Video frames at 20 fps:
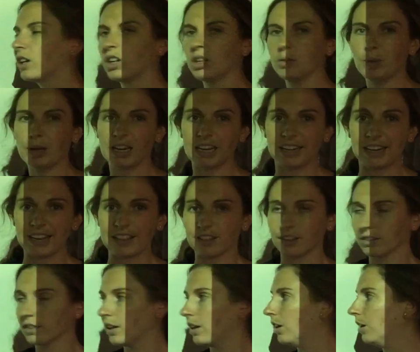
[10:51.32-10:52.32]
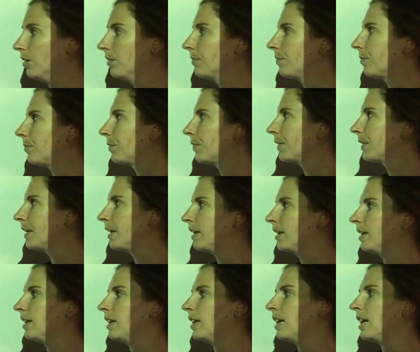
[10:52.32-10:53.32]
could have been an either, though.
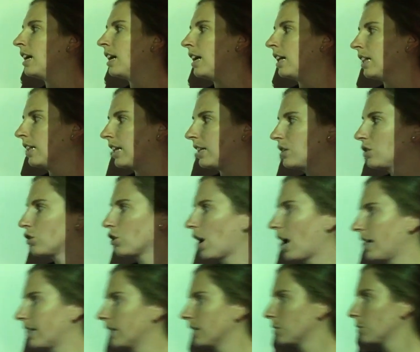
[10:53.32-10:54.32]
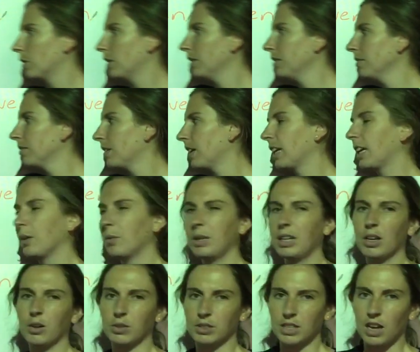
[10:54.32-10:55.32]
Let's try this one. Again, we
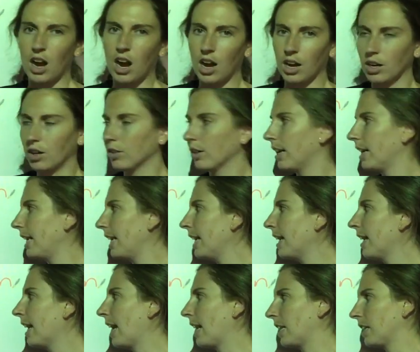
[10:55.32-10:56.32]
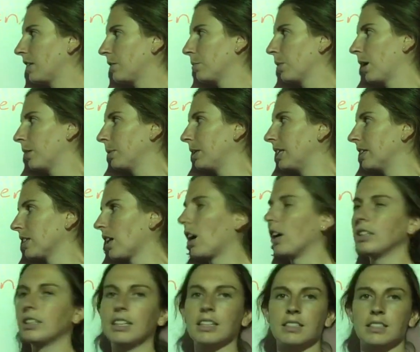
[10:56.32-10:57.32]
know it's odd already, and it probably is
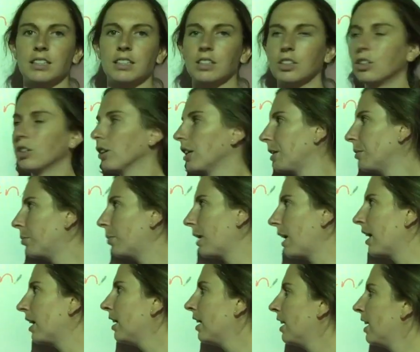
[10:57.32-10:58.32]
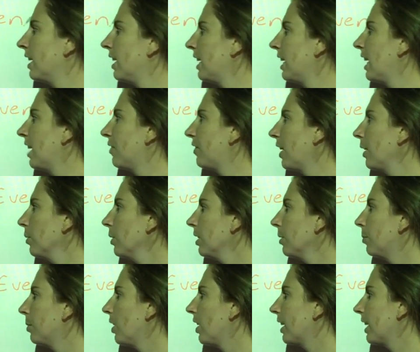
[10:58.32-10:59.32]
odd because of the degree, but if I were to
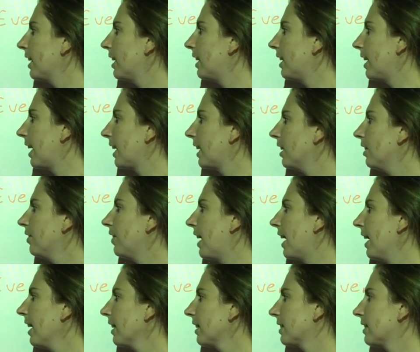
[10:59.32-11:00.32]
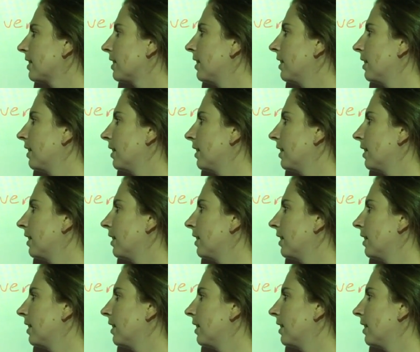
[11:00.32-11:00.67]
plug in a -x,